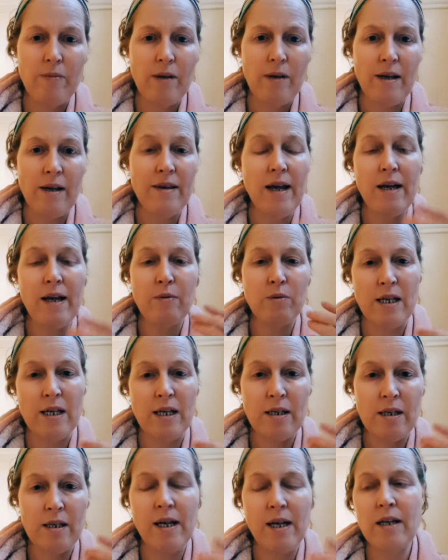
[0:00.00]
And that was
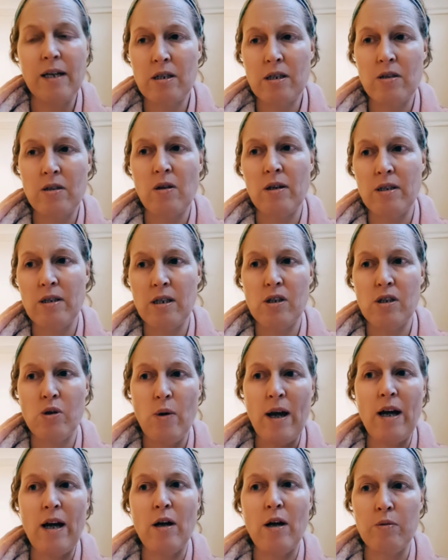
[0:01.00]
the exercises to
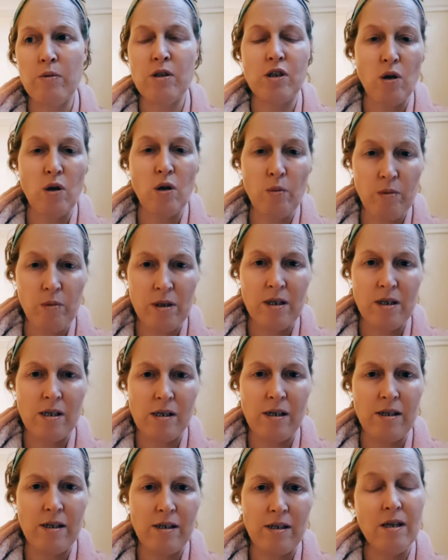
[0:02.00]
help stop the
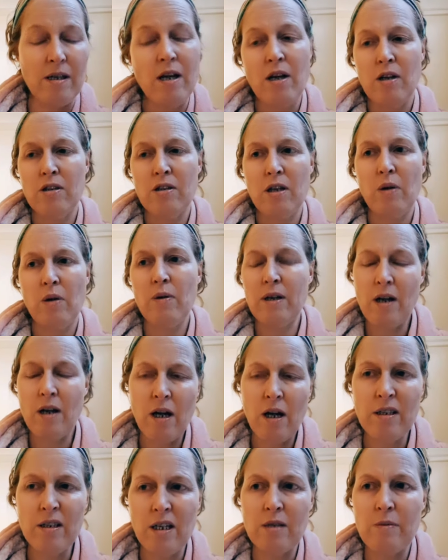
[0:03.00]
dizziness. So it
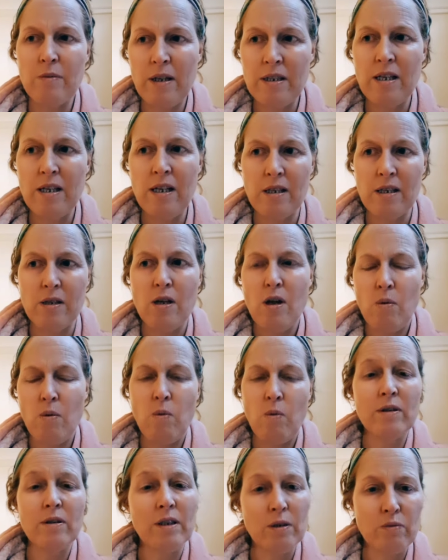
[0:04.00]
kind of does make sense.
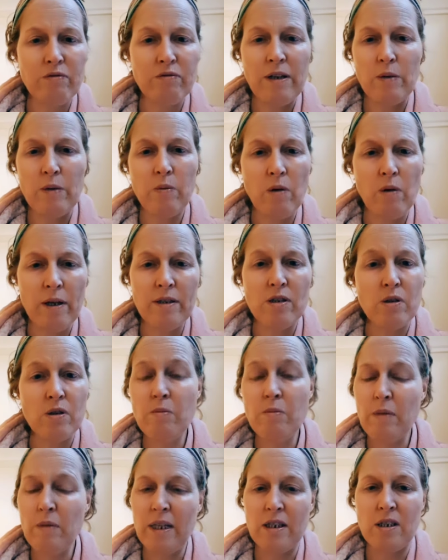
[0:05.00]
What does red wine
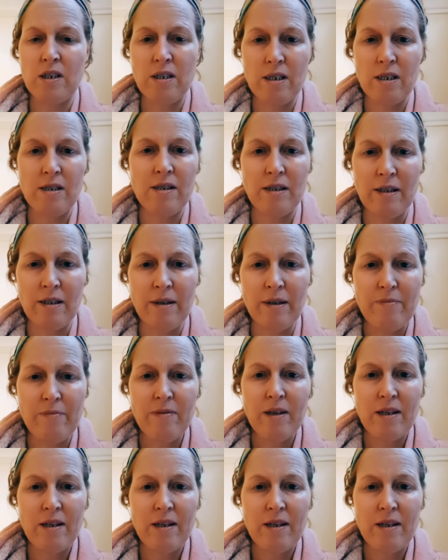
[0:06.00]
do? It makes you dizzy.